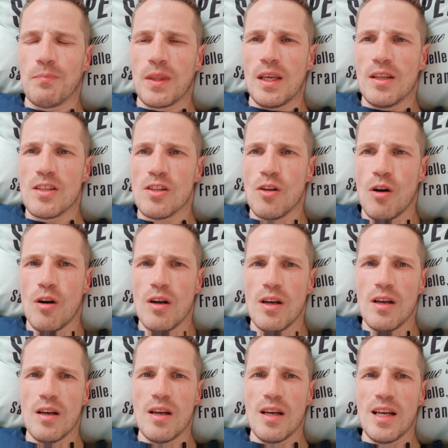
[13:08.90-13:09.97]
it's not
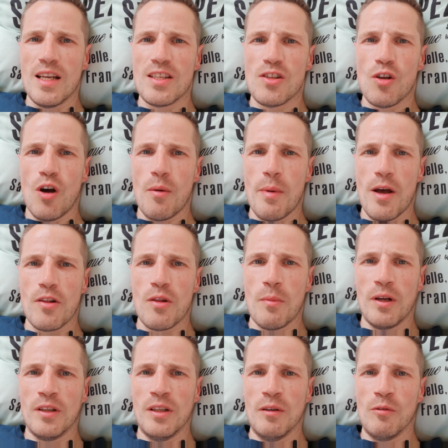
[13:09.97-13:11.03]
about the
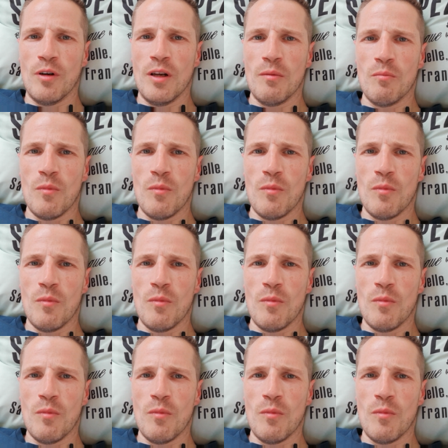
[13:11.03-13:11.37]
money, right?